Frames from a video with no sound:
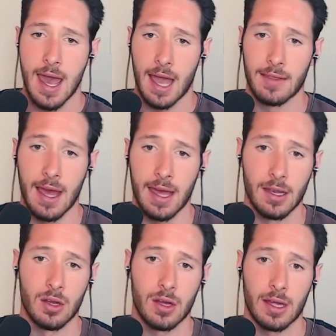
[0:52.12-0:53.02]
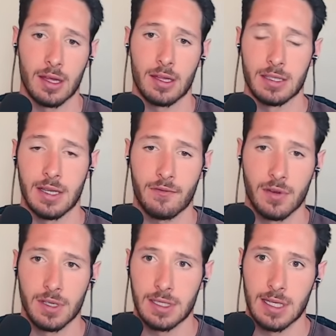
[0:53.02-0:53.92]
And then
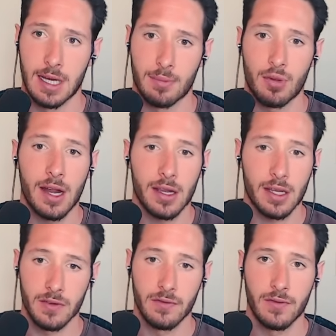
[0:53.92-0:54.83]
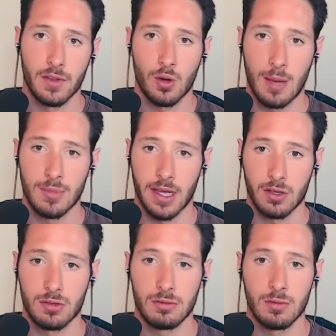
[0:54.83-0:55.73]
different products of the Krebs
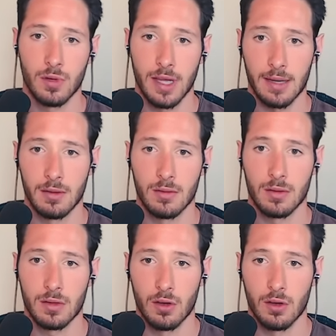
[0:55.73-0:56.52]
cycle will then